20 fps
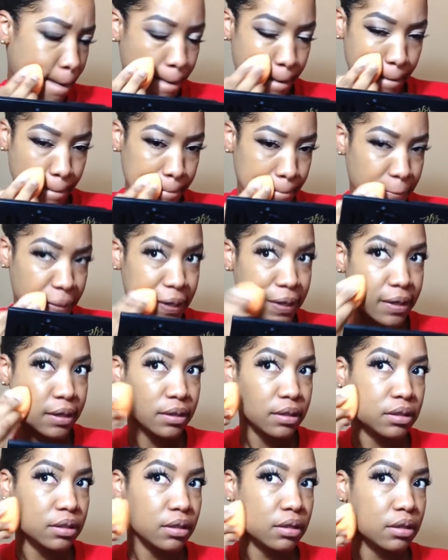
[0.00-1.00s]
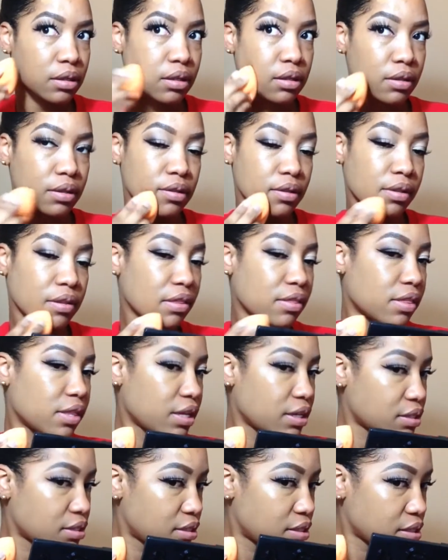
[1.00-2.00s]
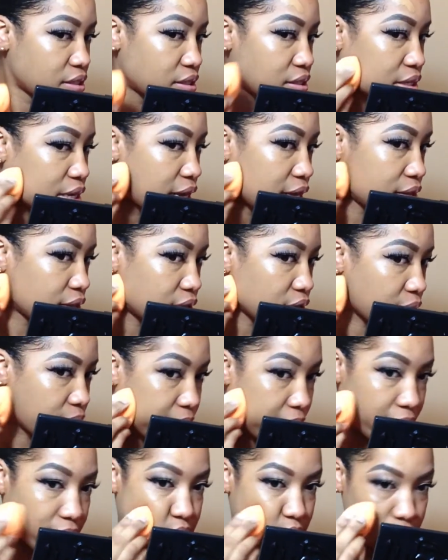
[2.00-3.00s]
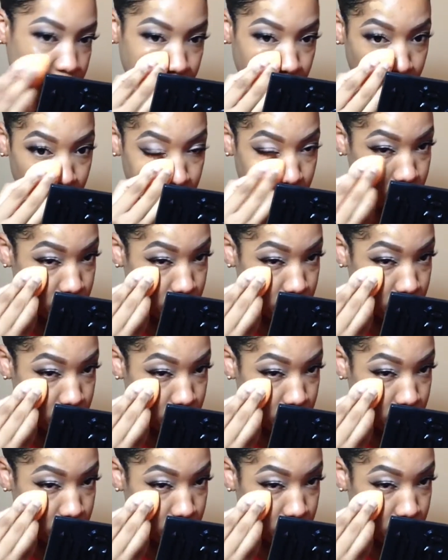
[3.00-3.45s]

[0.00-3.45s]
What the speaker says: but this does not look matte to me.